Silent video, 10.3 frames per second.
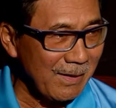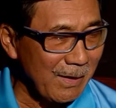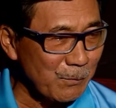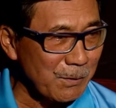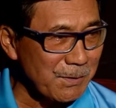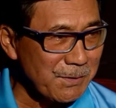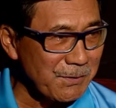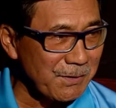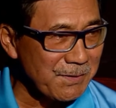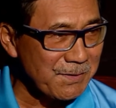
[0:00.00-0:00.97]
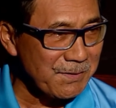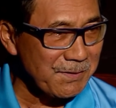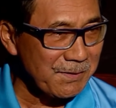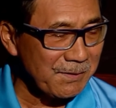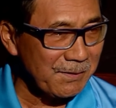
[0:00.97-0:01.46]
It wasn't
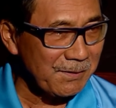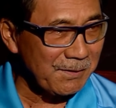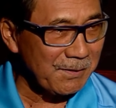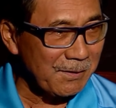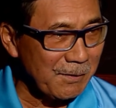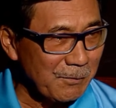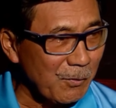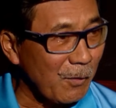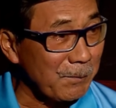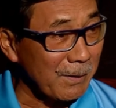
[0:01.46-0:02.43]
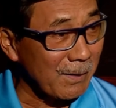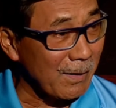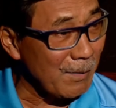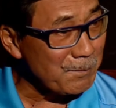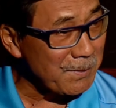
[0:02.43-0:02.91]
just forming a
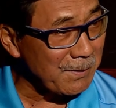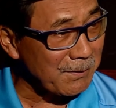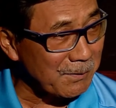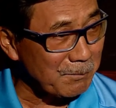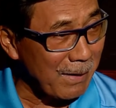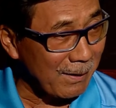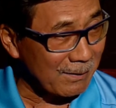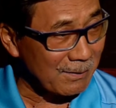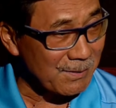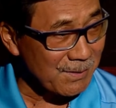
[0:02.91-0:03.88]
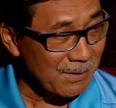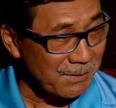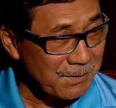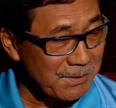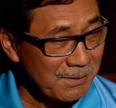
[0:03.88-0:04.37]
company or a bank as
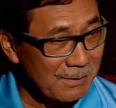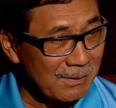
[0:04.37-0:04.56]
such.